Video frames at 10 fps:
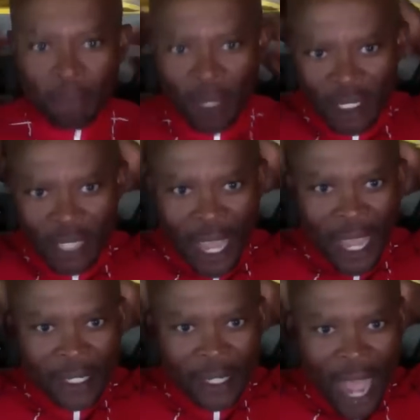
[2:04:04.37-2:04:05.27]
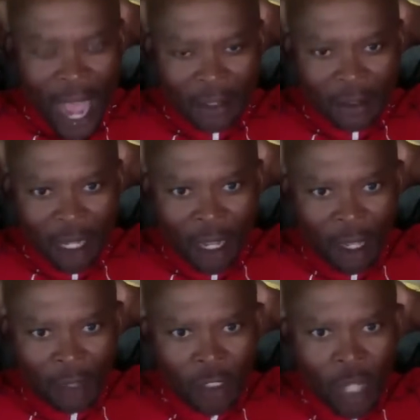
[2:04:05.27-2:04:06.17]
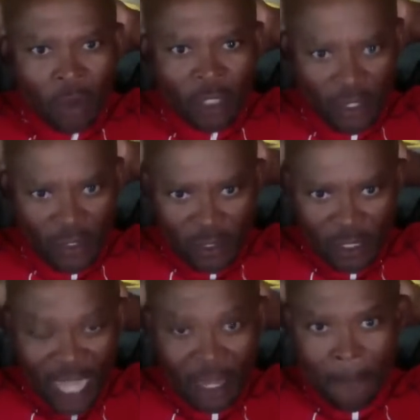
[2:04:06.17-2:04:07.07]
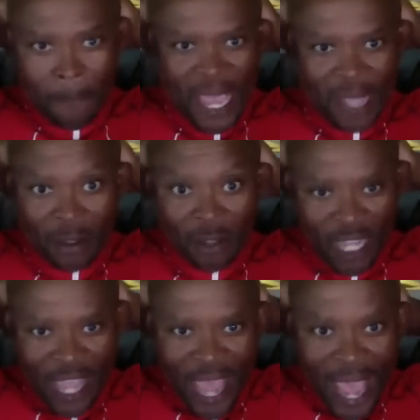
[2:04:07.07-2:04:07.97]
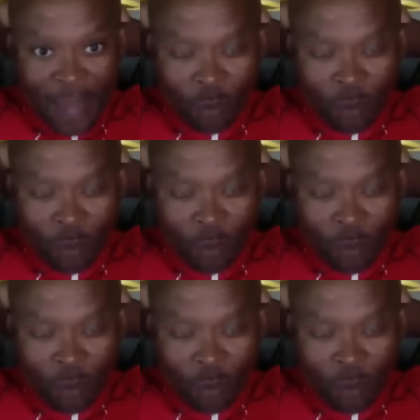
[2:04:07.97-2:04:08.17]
because I had not uh, noticed that it bent to the head.